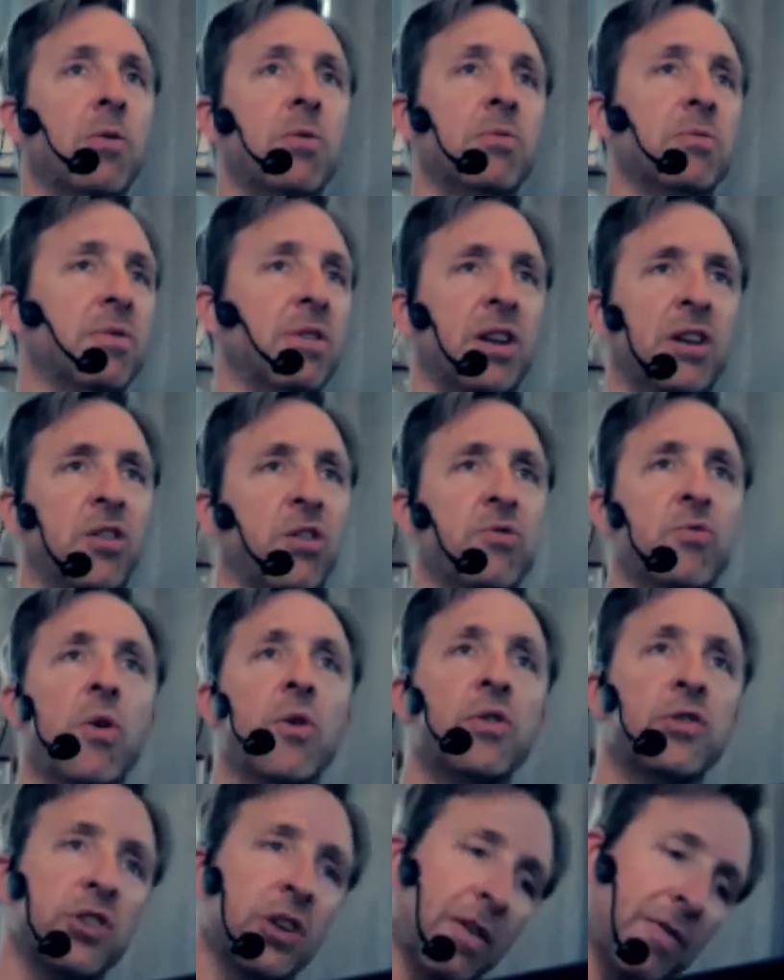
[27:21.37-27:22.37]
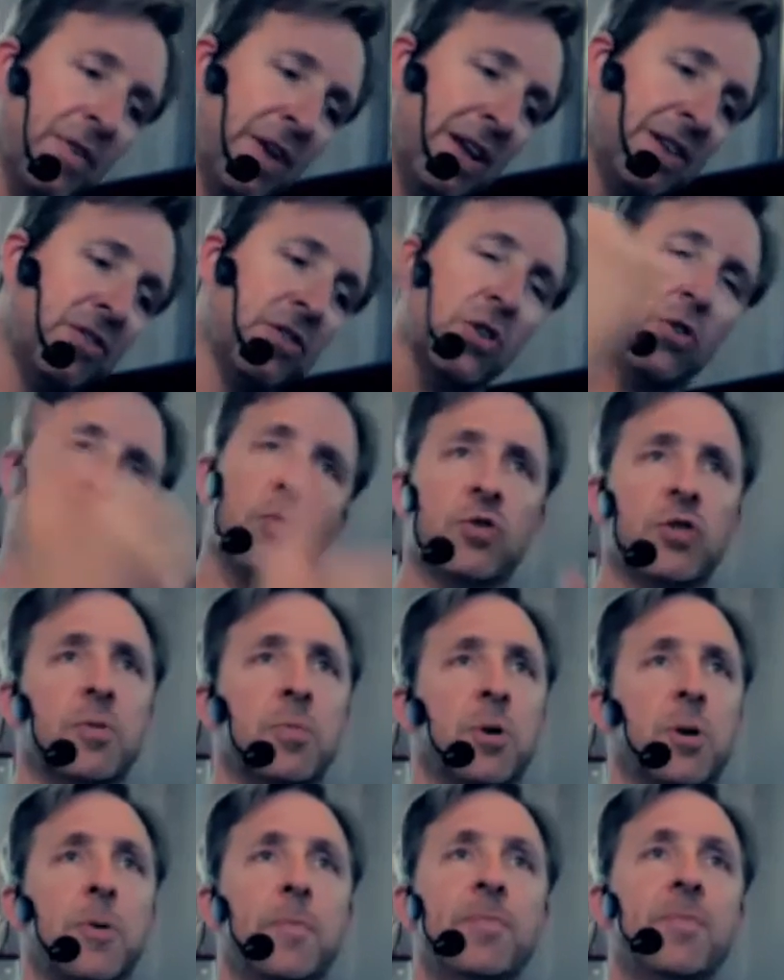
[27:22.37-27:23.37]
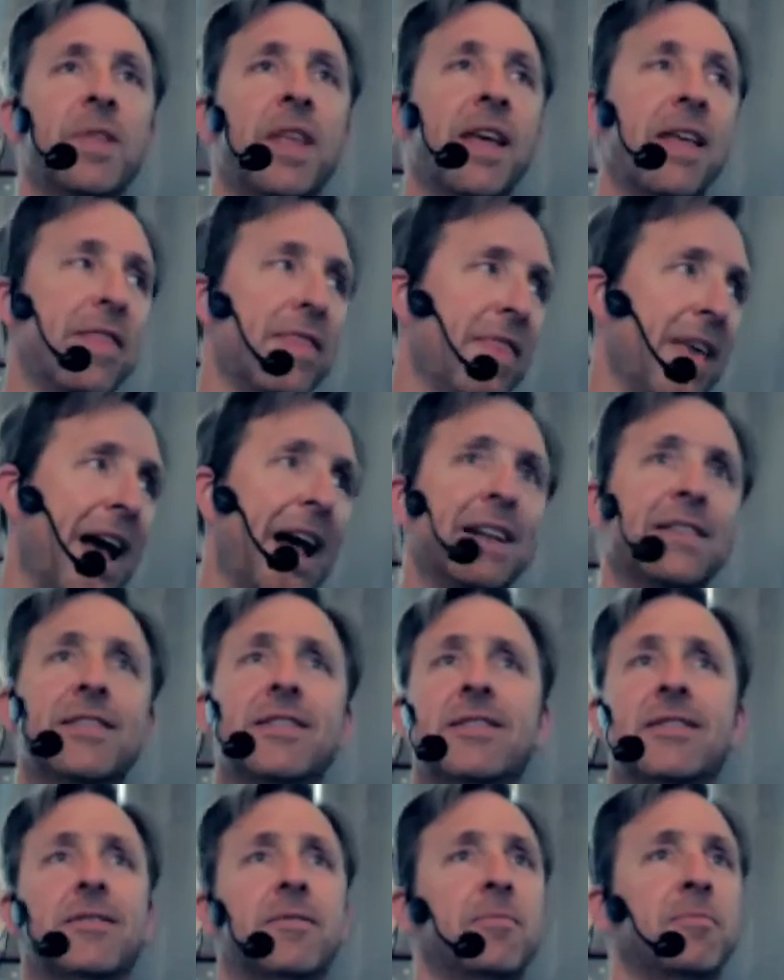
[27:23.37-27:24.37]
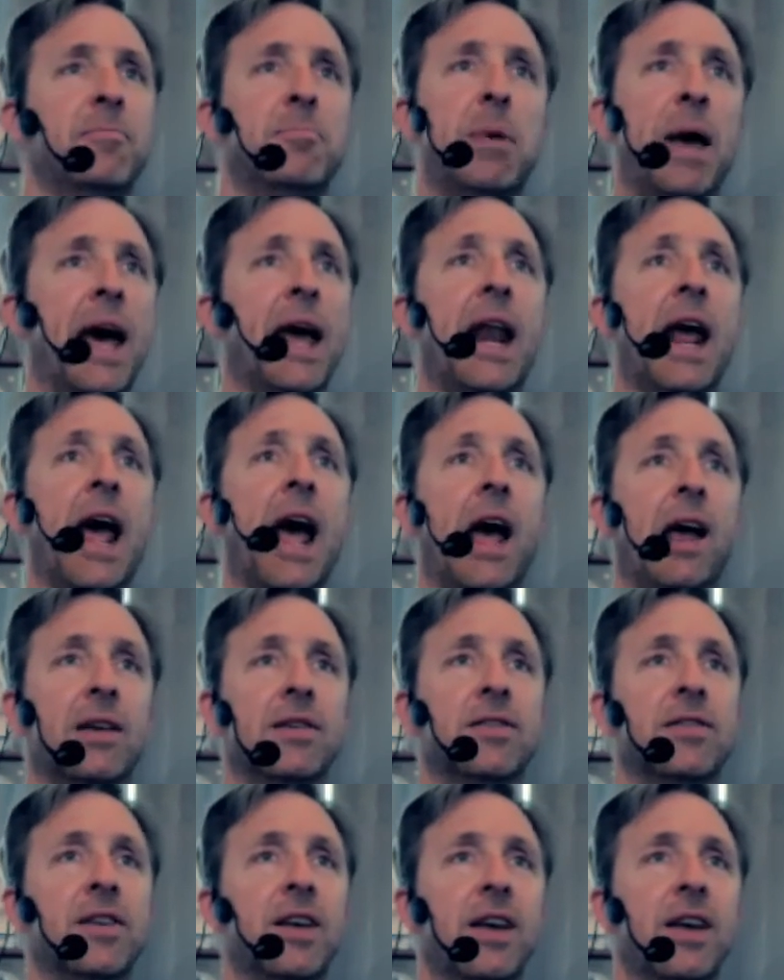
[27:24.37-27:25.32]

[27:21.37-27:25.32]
like, to throw yourself against a crucible. That's badass.